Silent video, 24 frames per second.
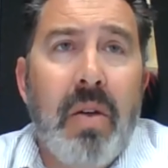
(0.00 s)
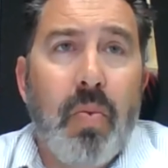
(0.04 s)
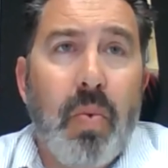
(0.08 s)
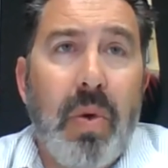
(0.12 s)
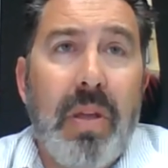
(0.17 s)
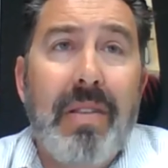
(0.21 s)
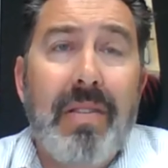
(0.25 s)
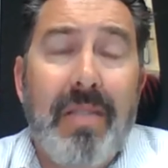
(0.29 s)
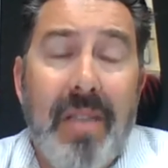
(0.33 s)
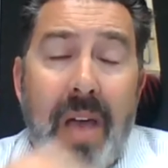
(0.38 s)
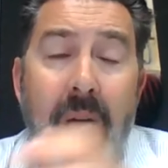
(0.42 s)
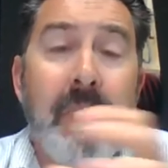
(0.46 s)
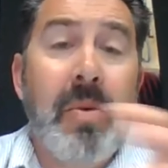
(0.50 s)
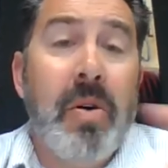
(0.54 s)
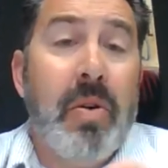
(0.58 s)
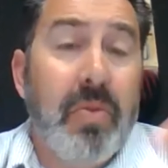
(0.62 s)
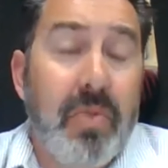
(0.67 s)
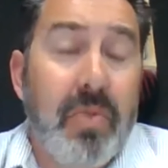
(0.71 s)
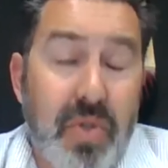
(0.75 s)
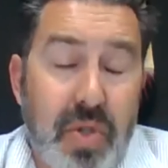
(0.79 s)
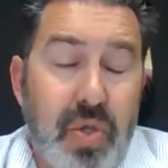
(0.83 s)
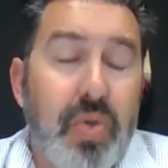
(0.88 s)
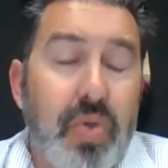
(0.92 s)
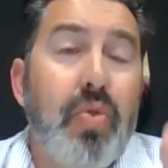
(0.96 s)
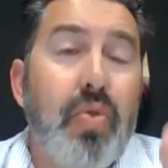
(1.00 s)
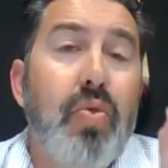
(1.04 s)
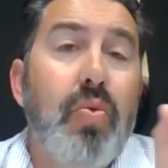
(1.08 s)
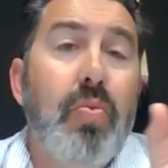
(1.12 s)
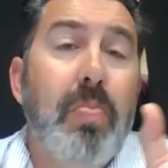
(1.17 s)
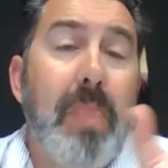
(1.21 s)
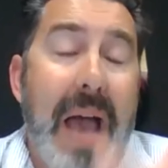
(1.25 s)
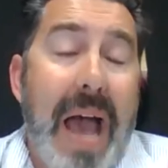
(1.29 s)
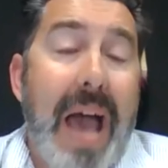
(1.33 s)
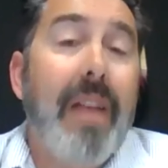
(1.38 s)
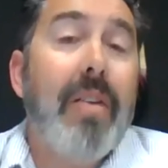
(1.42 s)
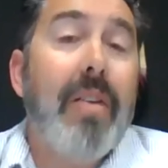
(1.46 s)
We demoed 2
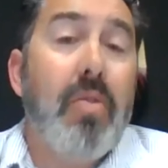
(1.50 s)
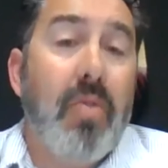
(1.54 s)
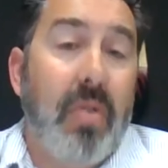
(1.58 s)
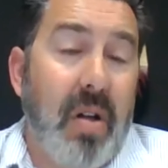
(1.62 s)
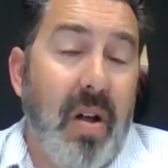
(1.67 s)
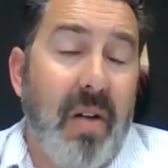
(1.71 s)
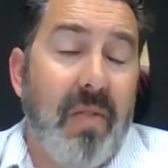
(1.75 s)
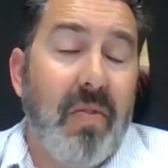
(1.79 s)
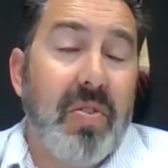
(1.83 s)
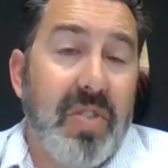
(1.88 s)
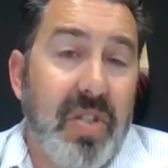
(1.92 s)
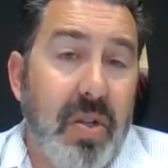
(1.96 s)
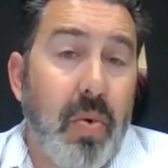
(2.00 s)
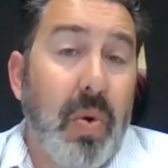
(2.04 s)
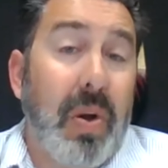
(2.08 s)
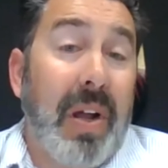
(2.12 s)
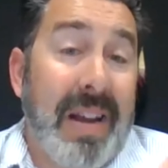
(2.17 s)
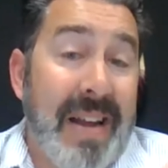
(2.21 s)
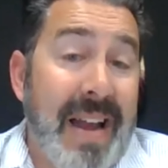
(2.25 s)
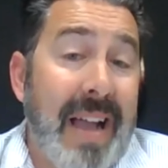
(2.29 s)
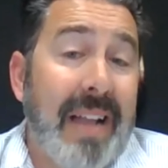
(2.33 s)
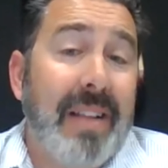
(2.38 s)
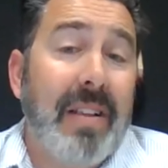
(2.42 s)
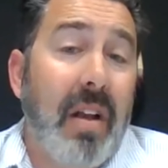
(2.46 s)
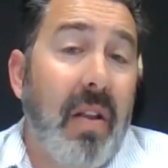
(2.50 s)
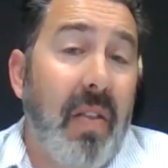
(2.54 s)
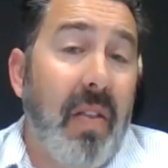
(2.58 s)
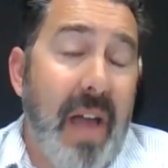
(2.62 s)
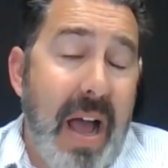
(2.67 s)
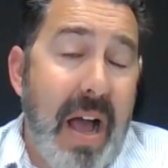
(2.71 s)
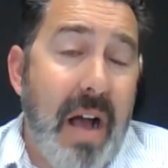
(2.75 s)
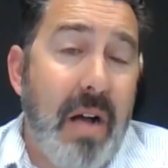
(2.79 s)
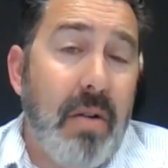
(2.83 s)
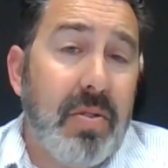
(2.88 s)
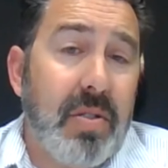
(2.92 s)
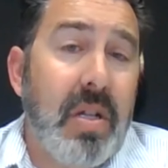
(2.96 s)
patio covers that were connected to the
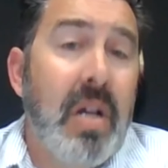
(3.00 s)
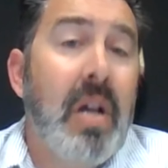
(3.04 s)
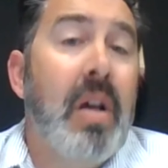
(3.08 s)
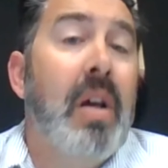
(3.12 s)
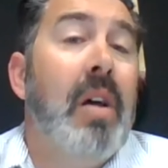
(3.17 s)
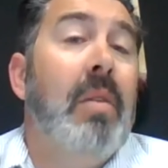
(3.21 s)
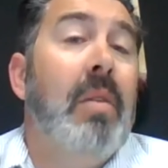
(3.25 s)
house